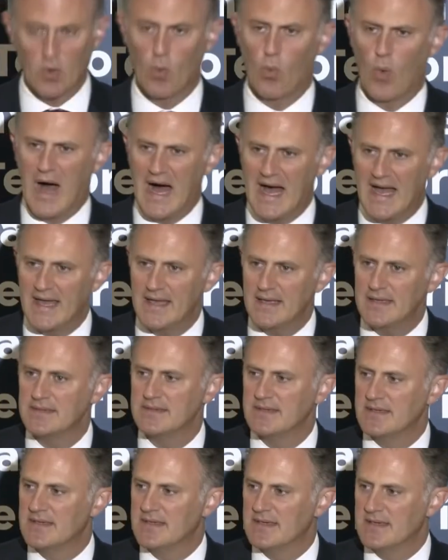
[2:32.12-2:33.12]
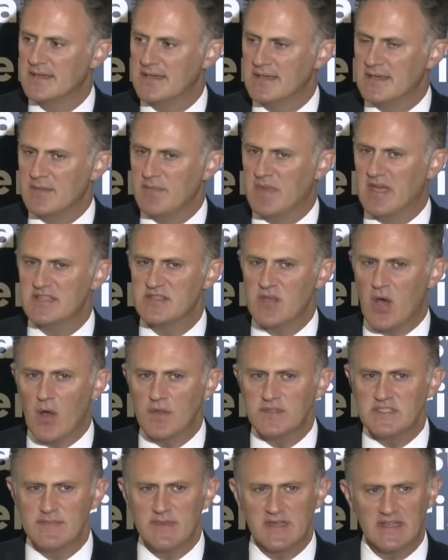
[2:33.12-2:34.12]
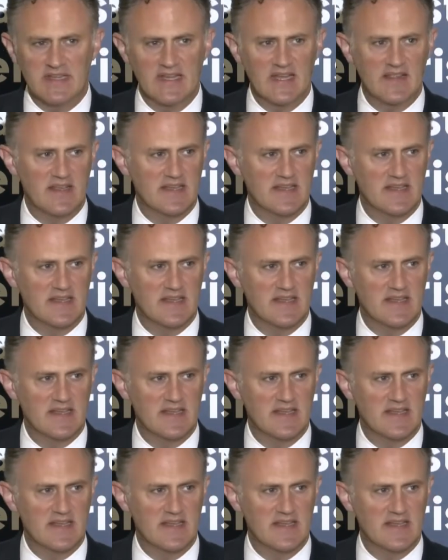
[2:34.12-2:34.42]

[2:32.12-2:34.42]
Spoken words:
Why? Because ultimately,